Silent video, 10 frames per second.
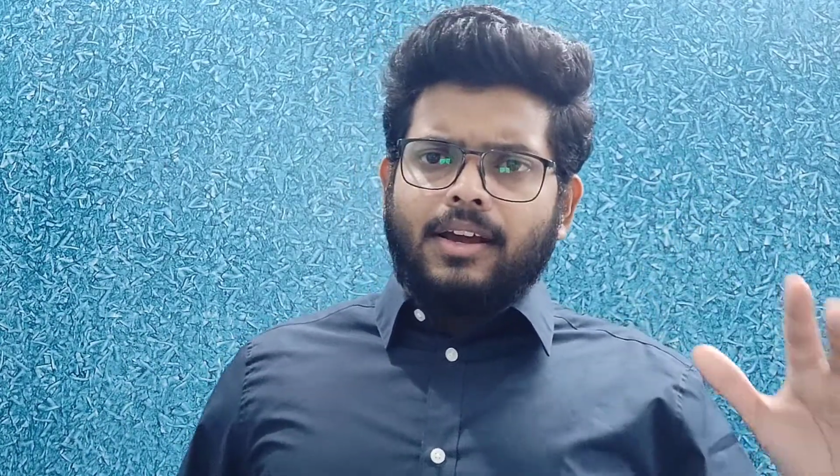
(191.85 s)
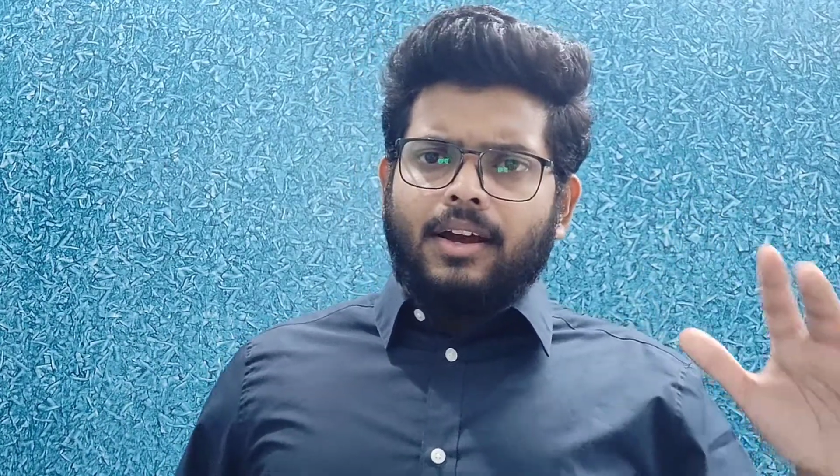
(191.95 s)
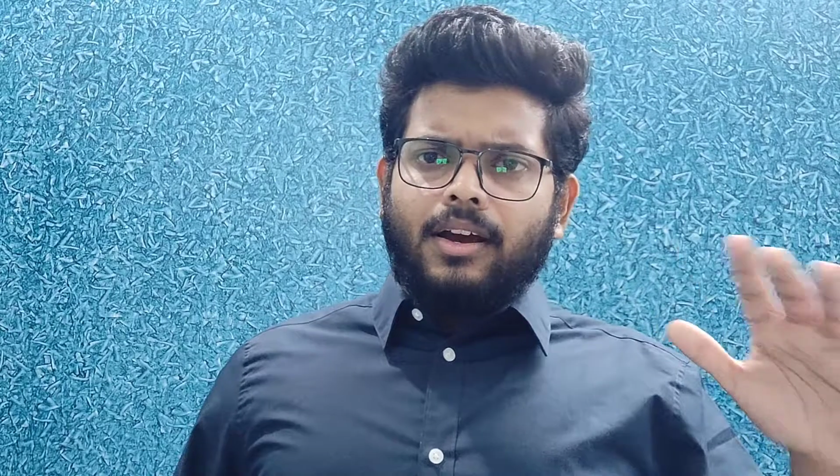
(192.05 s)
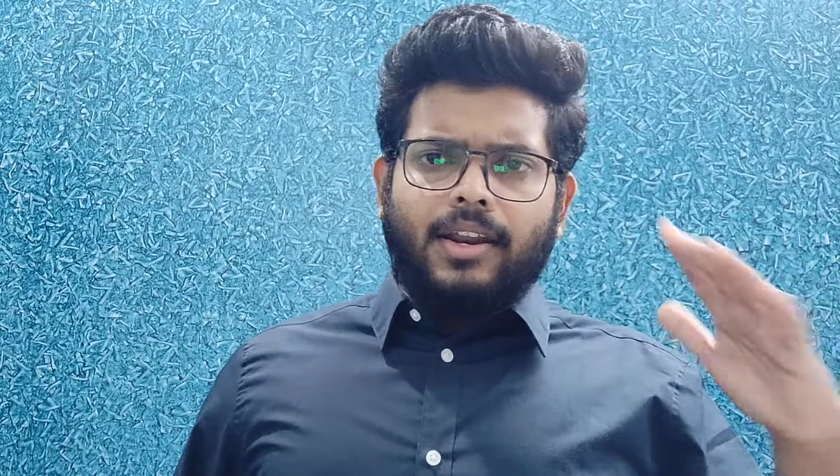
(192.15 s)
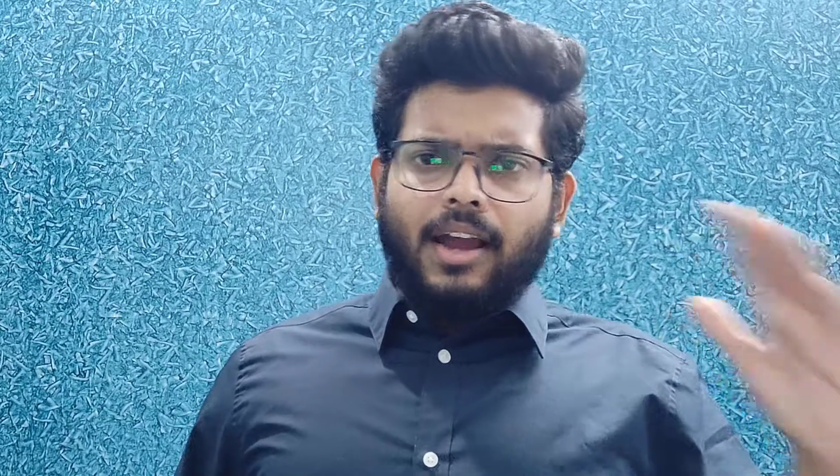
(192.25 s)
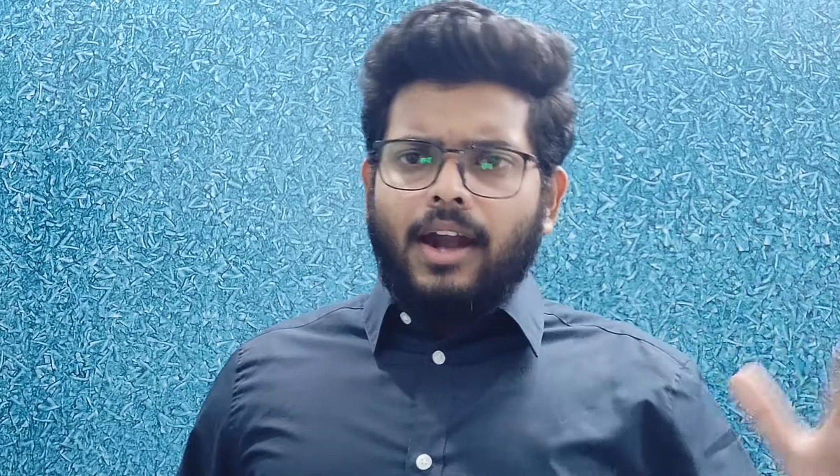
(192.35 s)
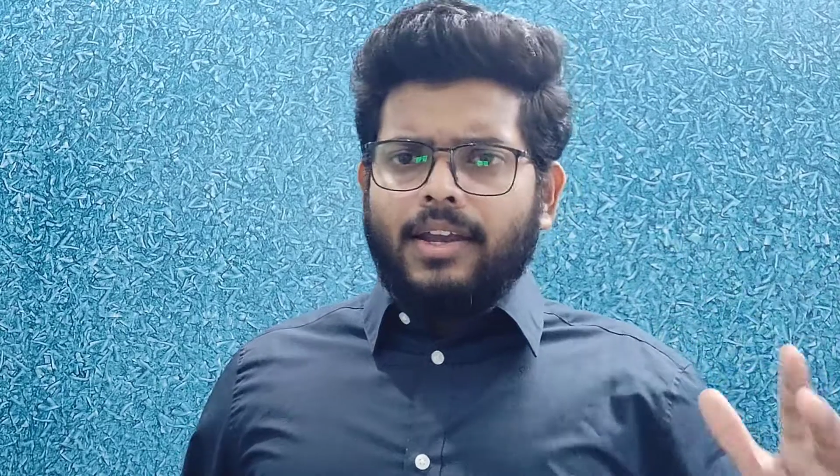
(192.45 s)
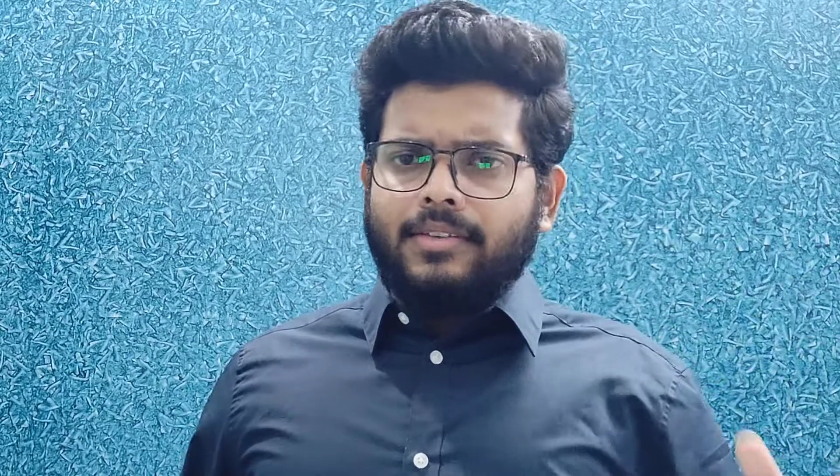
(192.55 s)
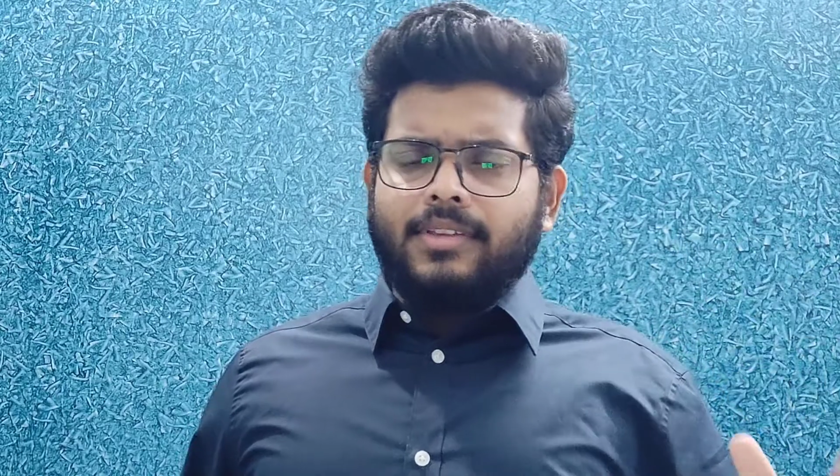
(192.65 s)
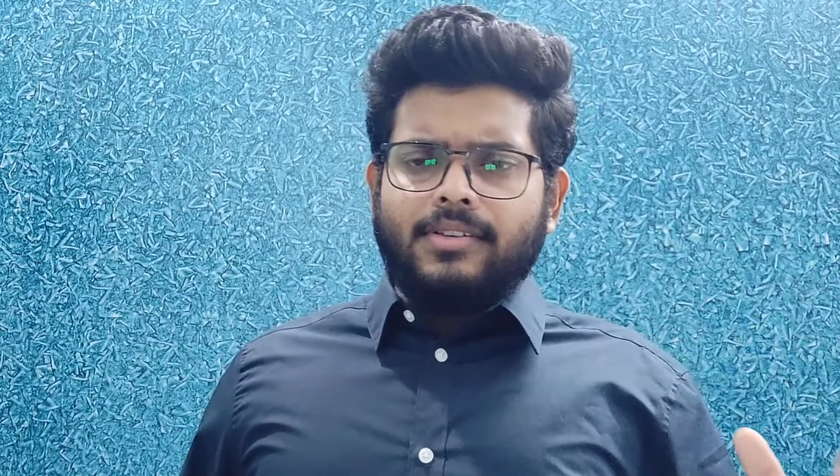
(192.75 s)

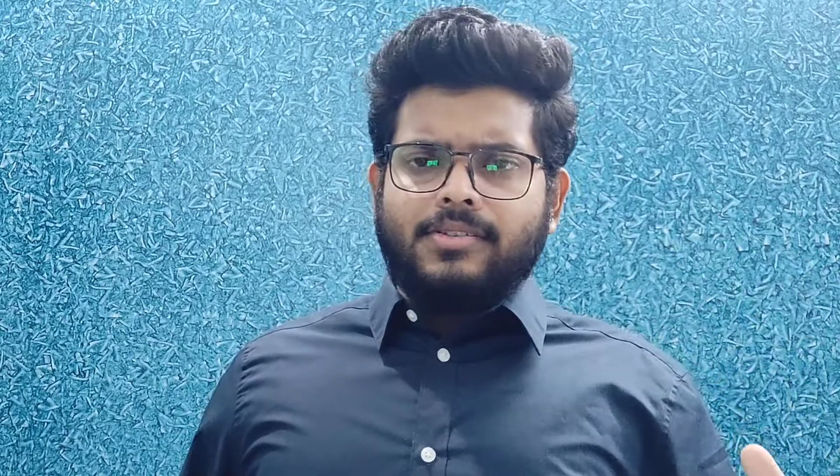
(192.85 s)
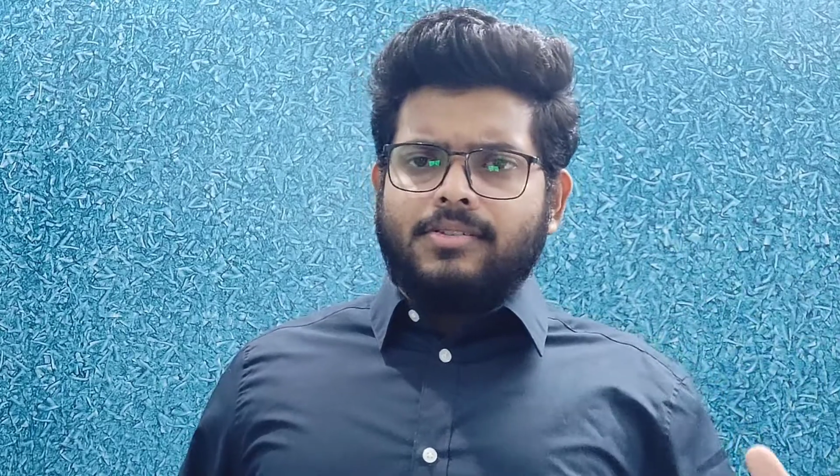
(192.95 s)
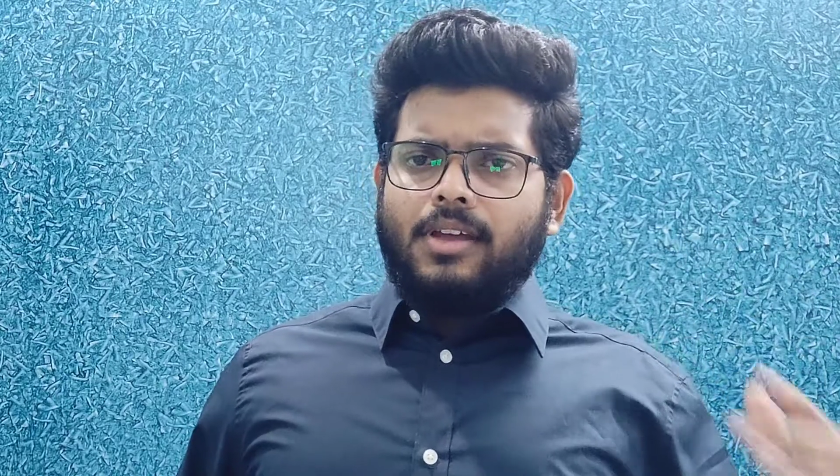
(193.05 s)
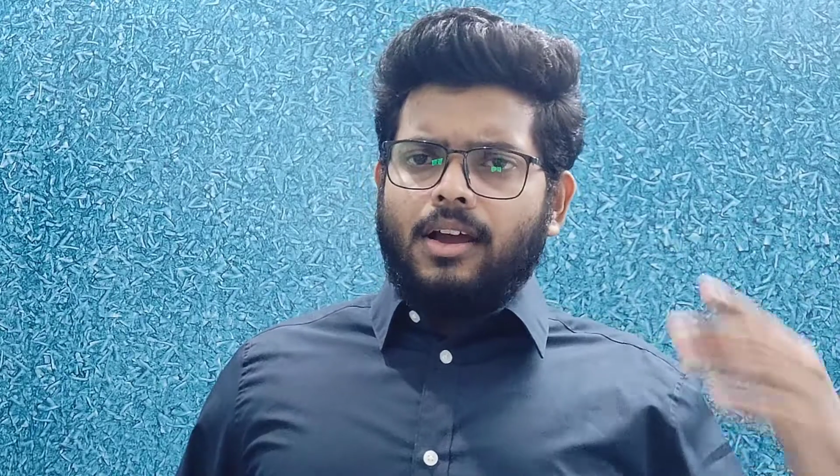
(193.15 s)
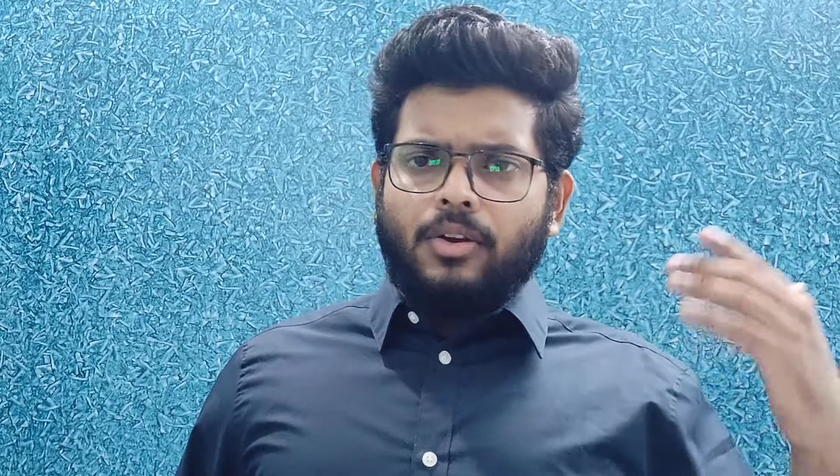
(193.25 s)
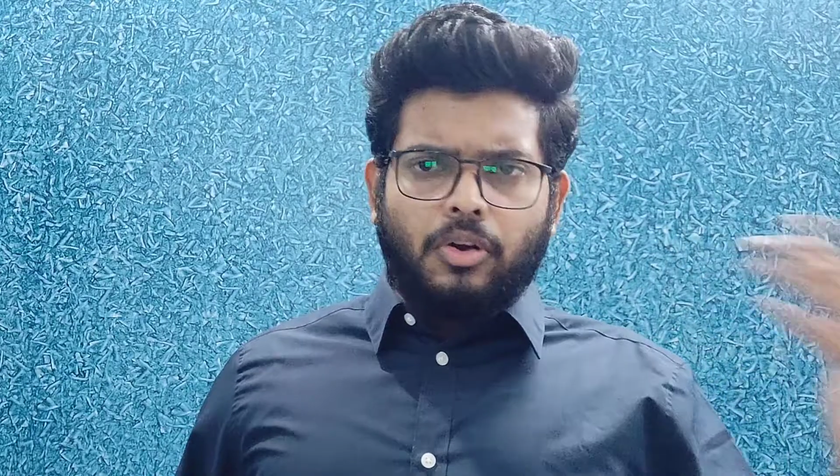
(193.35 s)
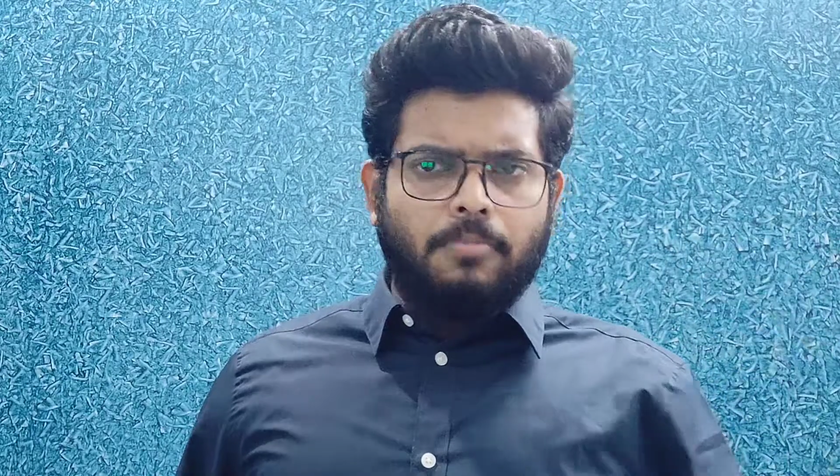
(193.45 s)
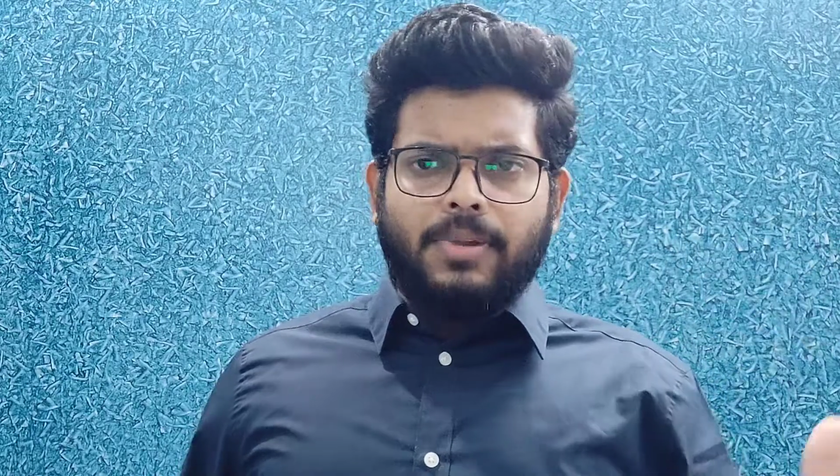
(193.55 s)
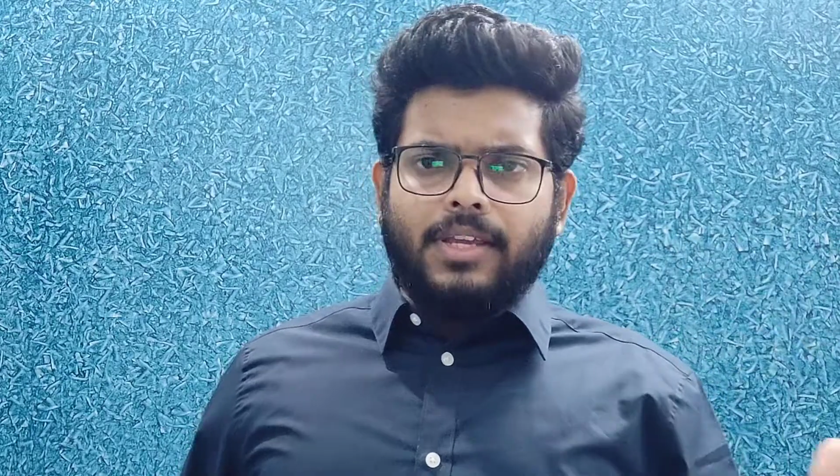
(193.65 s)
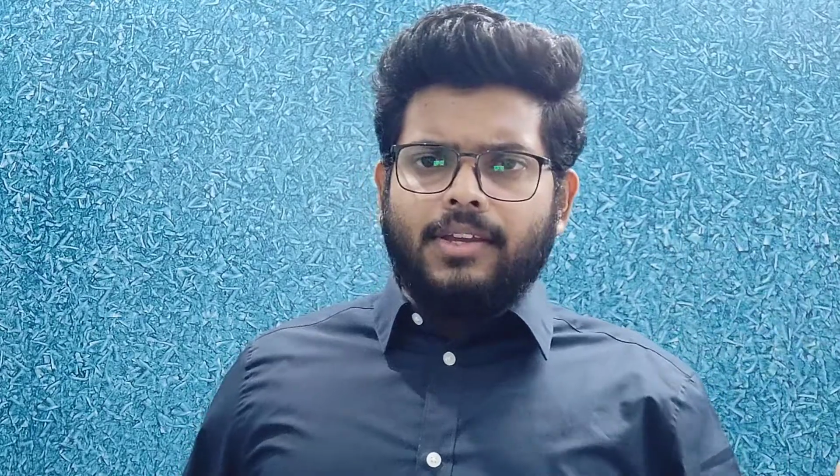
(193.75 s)
regarding this
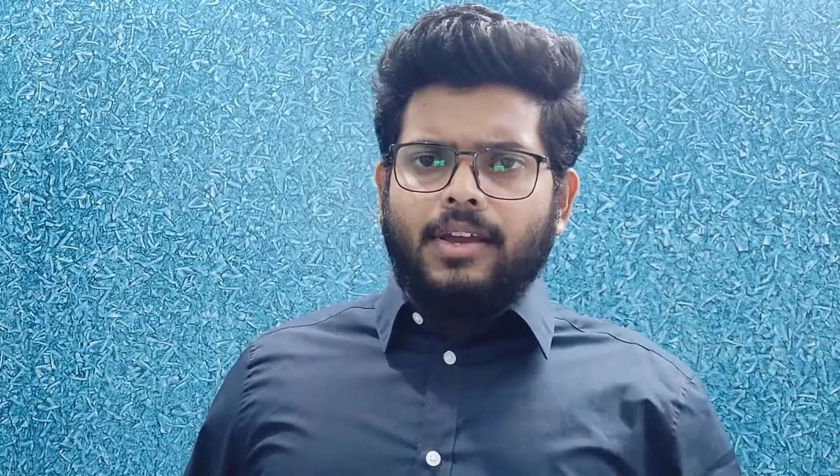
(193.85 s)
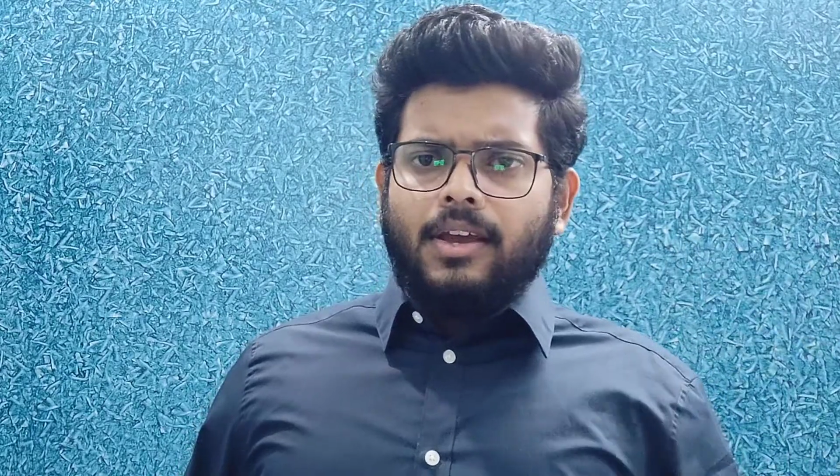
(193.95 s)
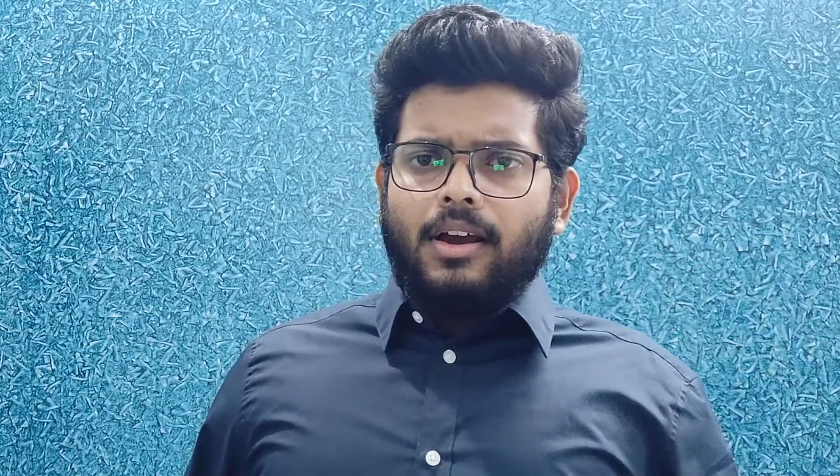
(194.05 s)
could be